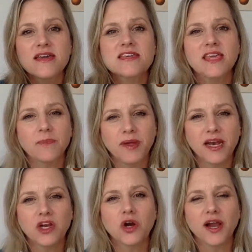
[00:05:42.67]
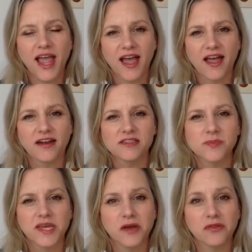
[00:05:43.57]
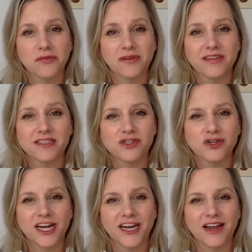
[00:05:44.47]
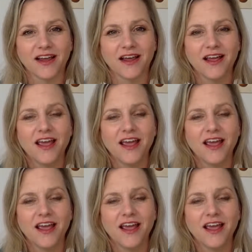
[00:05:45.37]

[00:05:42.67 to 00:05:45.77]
Keep it in your head as we go through this training.